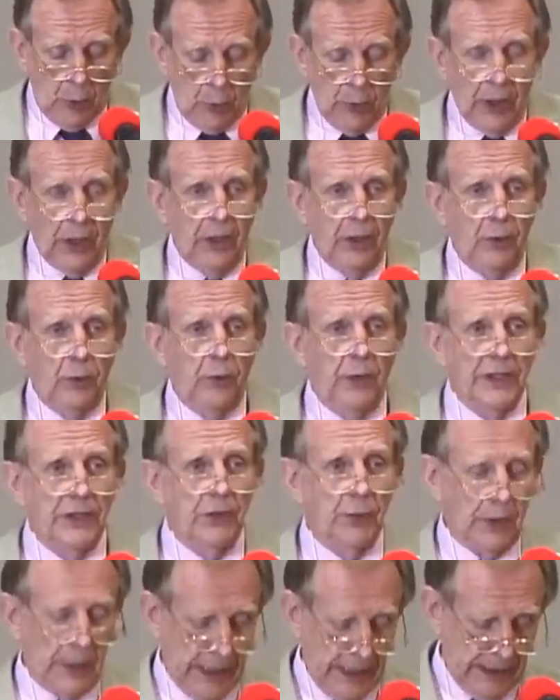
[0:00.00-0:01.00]
Well, what
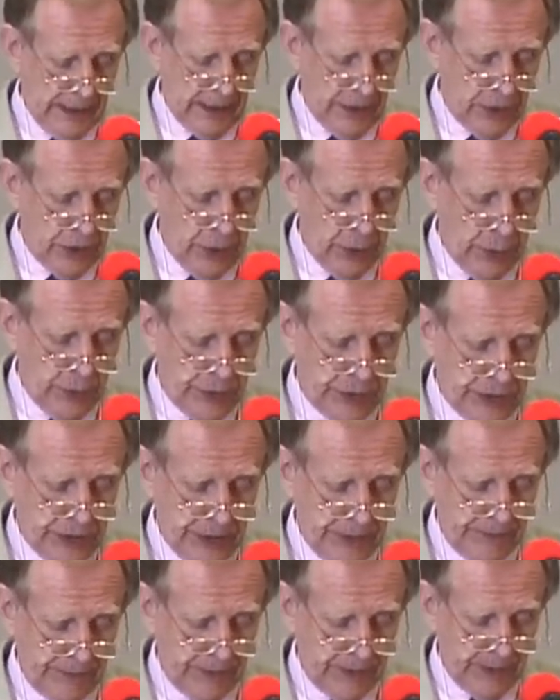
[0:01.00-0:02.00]
do I
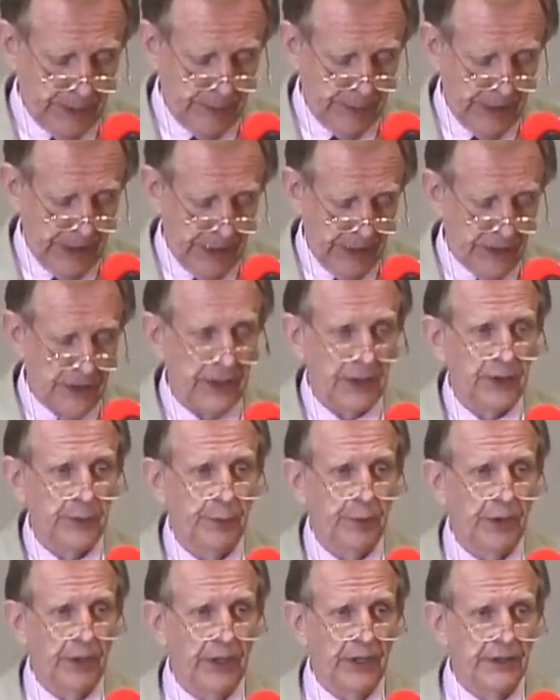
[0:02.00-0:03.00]
deduce from these
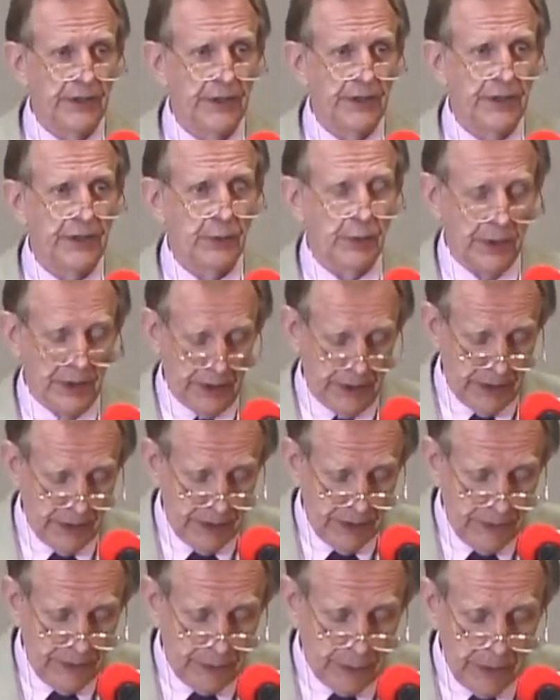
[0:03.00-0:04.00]
experiences with
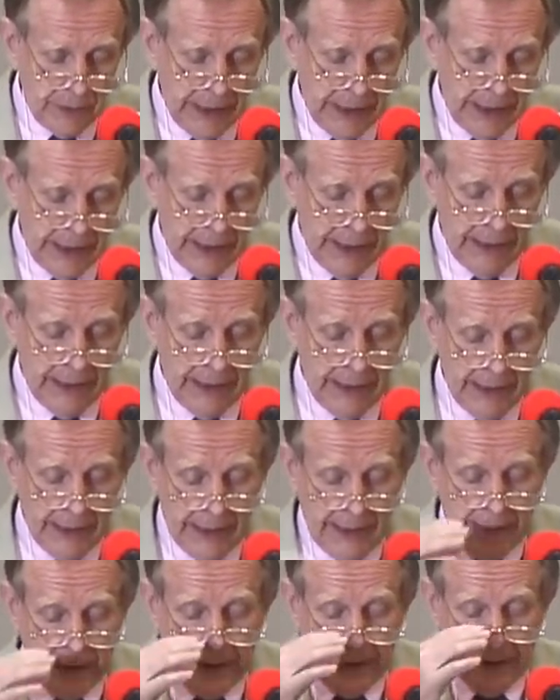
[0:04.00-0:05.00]
three
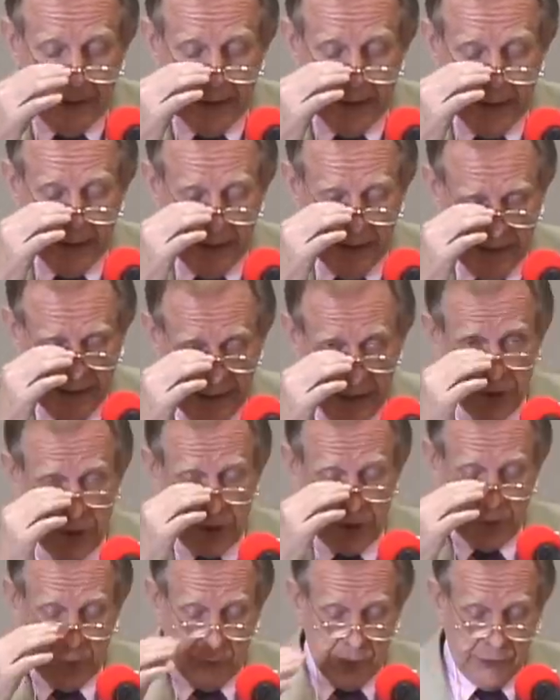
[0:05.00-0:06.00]
uh,
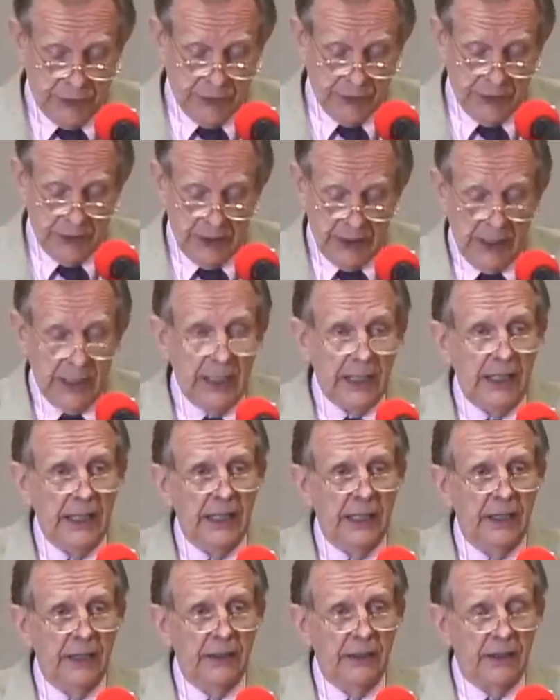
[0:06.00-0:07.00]
issues
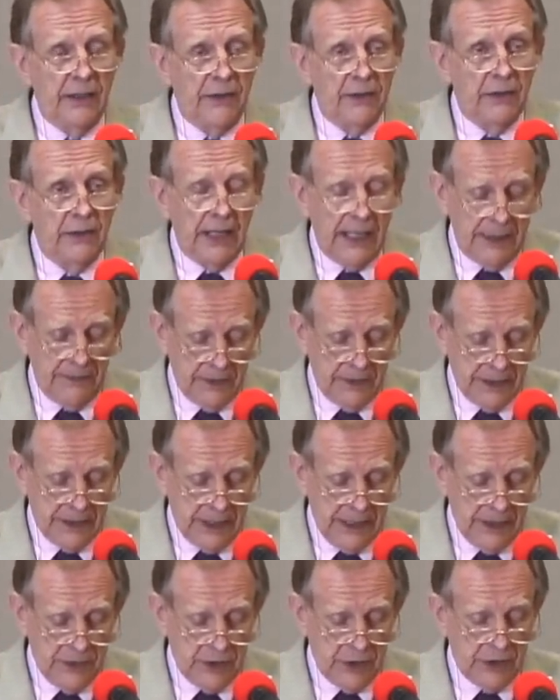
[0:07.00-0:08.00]
in the life and
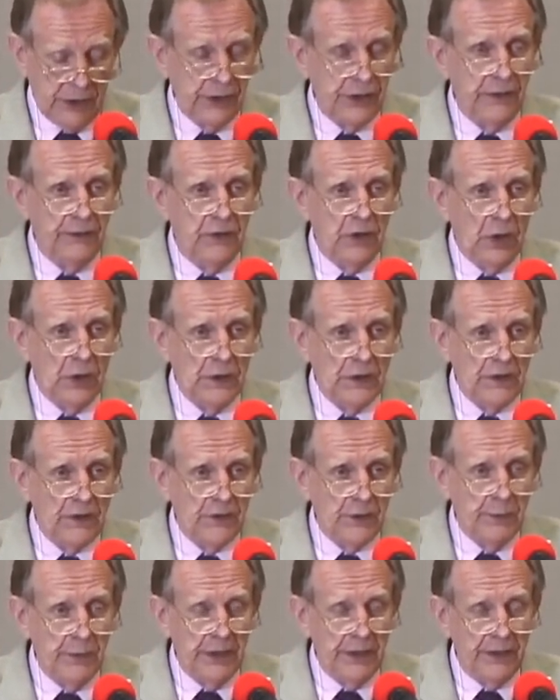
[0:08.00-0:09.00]
teachings of Joseph
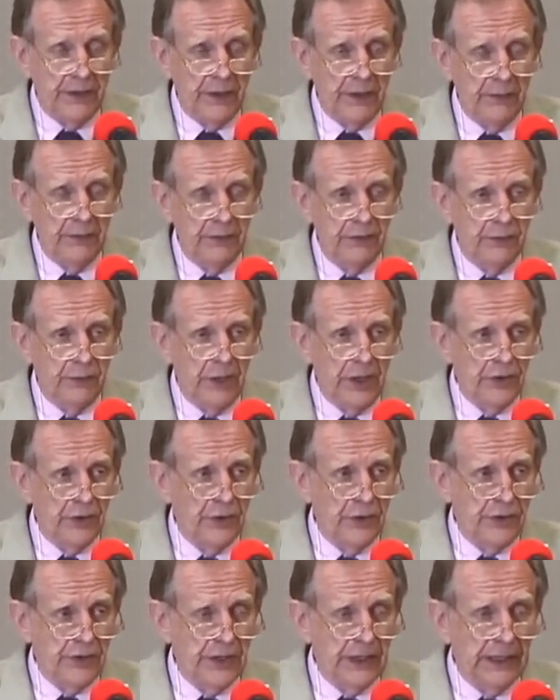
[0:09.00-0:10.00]
Smith
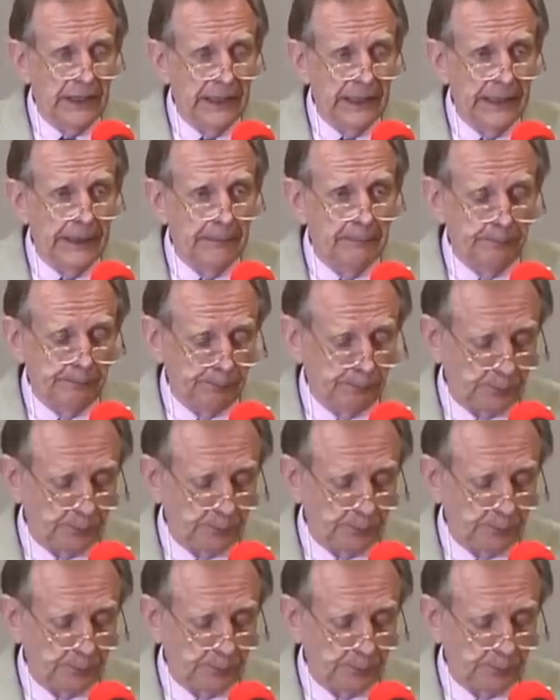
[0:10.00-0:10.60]
treasure seeking